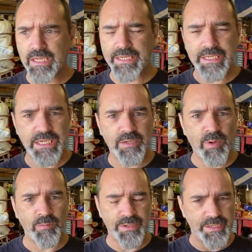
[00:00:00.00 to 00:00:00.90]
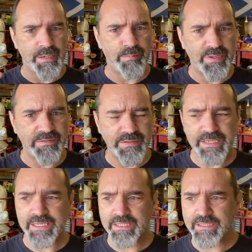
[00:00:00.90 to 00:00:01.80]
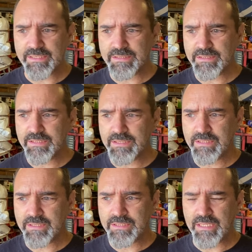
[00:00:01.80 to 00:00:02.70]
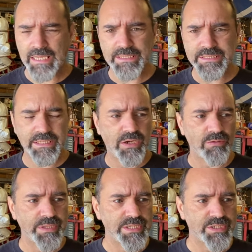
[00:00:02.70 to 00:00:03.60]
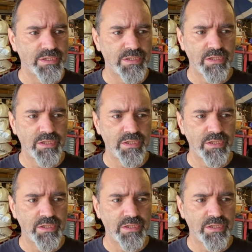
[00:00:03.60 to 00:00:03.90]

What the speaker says: And then you come up with an epiphany? I like to call these